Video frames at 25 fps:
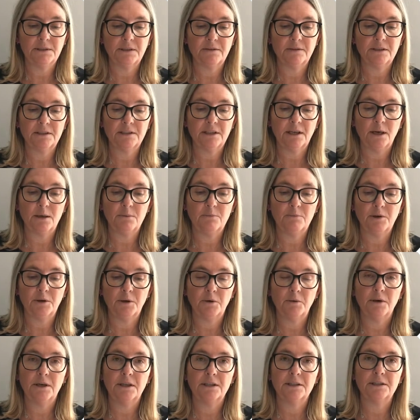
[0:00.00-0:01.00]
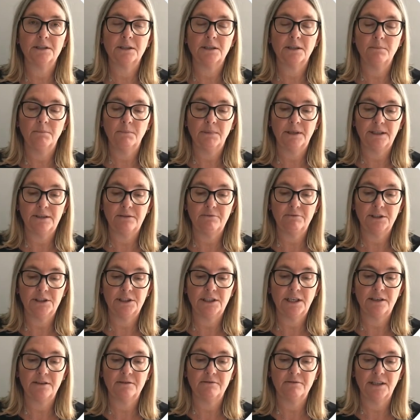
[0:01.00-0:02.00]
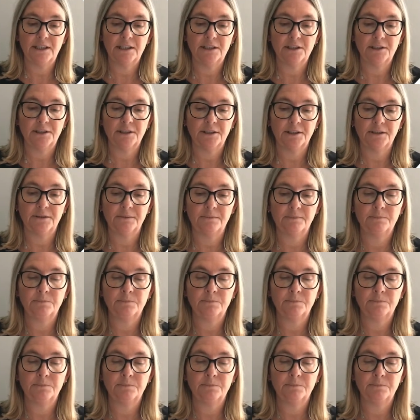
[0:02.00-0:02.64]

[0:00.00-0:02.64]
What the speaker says: of the time required to complete regeneration.